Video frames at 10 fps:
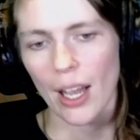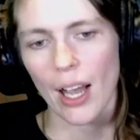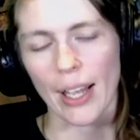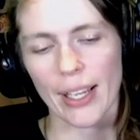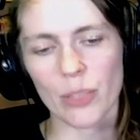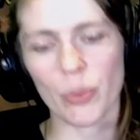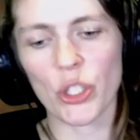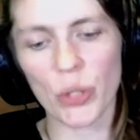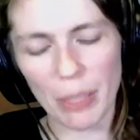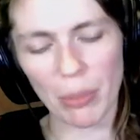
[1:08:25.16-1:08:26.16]
I guess we
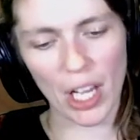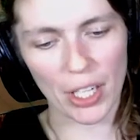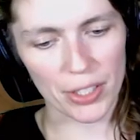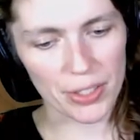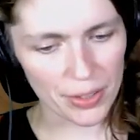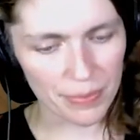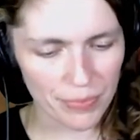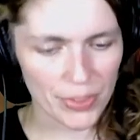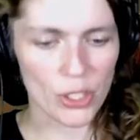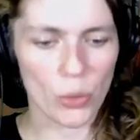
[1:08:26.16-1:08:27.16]
do need blockers,
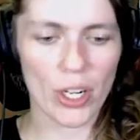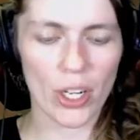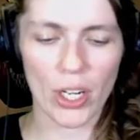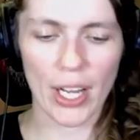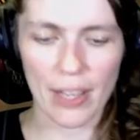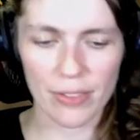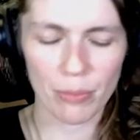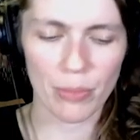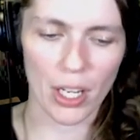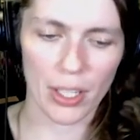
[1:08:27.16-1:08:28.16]
so we're gonna have
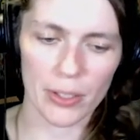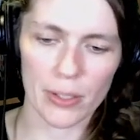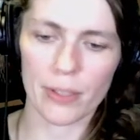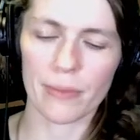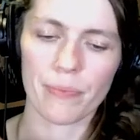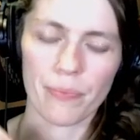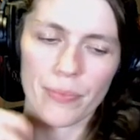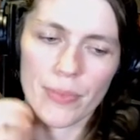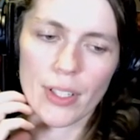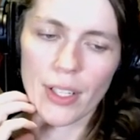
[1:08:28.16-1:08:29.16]
some blockers.
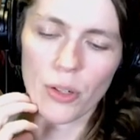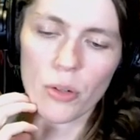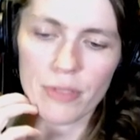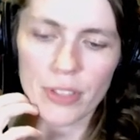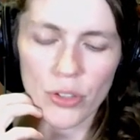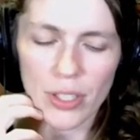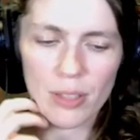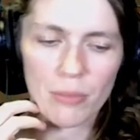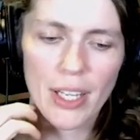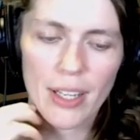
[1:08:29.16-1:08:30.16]
And hopefully draw
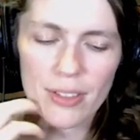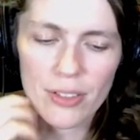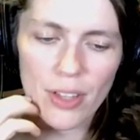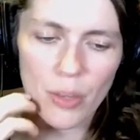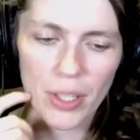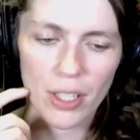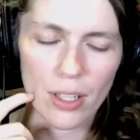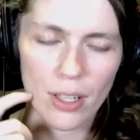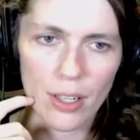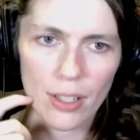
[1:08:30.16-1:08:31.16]
some lands so that we can
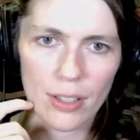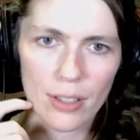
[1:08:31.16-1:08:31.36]
Karn.